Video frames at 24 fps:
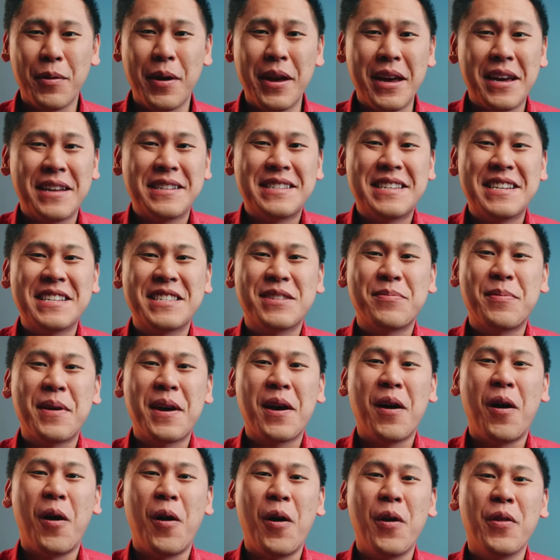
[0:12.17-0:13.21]
We
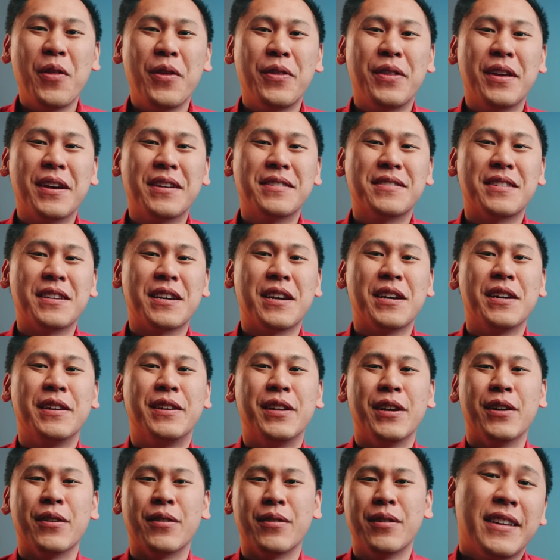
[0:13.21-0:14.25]
anticipate all the things they could
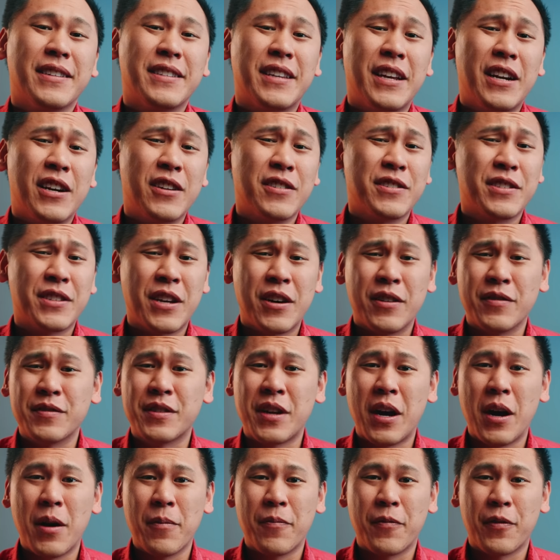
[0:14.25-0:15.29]
do, set ourselves
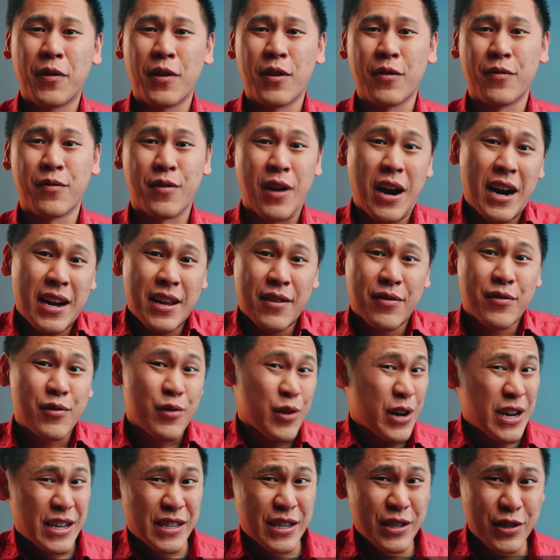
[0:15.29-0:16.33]
up for a variety of
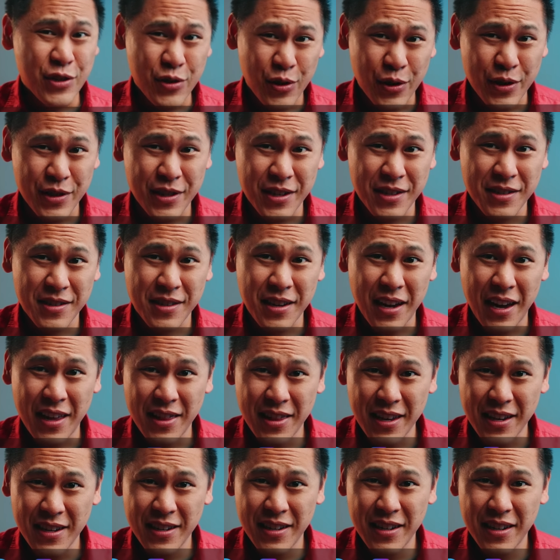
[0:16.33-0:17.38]
crazy choices, and
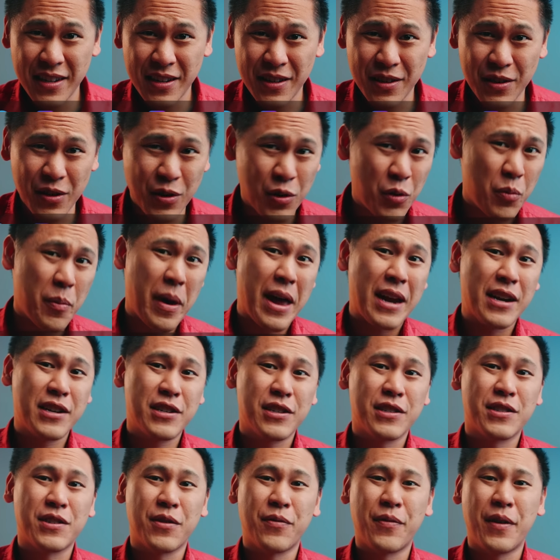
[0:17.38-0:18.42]
then Google
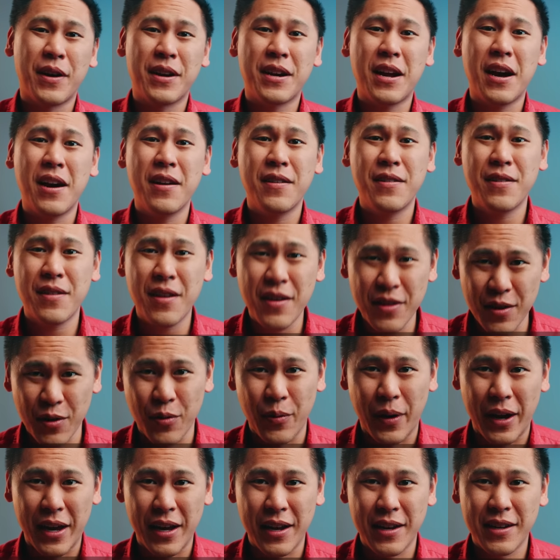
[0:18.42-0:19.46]
manages to find another
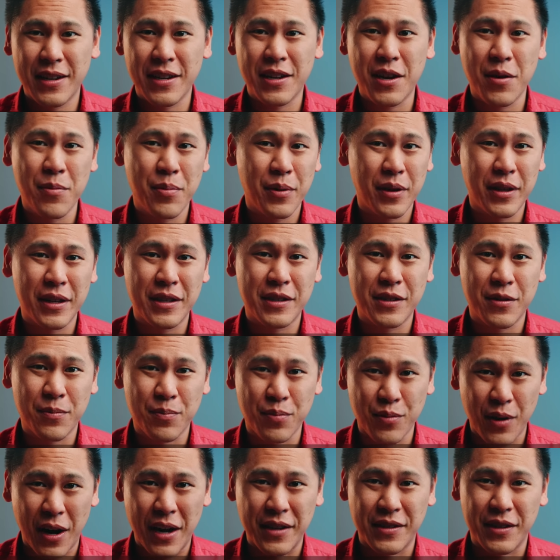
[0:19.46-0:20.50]
way to completely
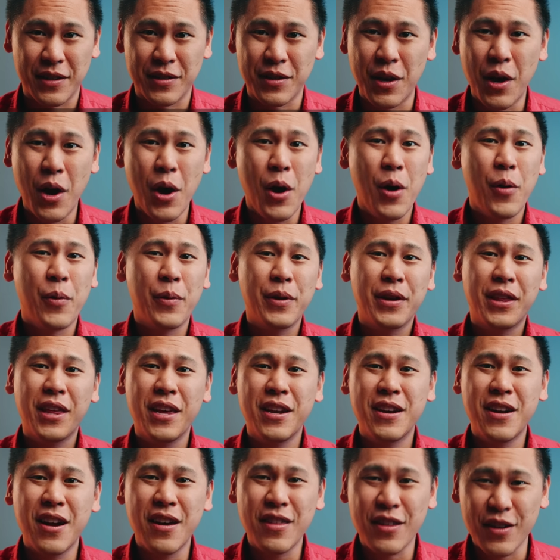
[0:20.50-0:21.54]
surprise us with
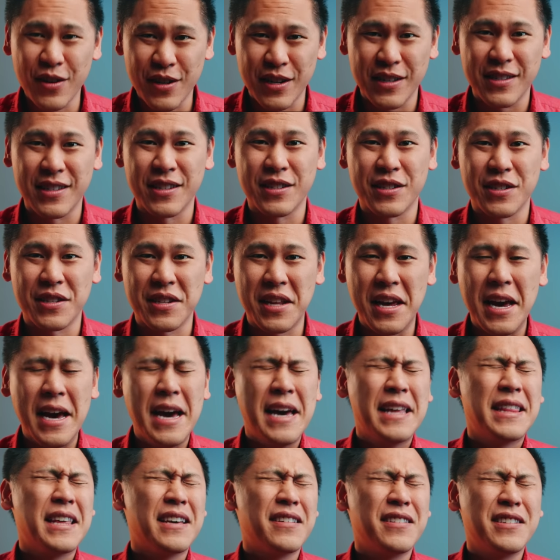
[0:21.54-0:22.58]
another decision
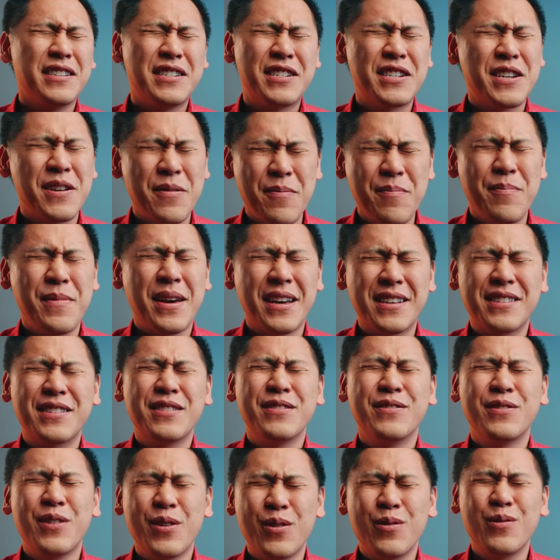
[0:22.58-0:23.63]
that legit
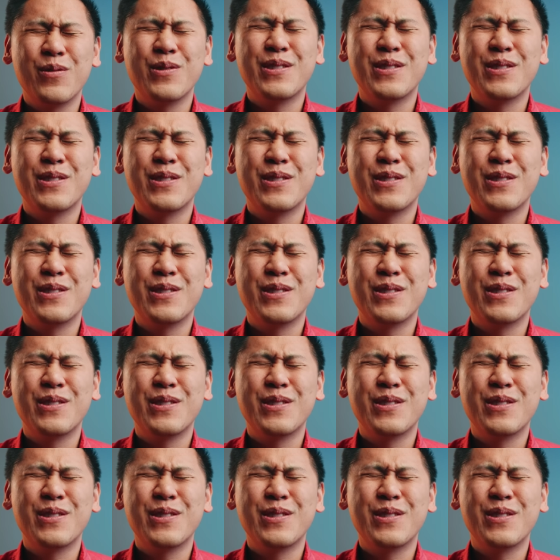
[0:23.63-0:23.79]
makes no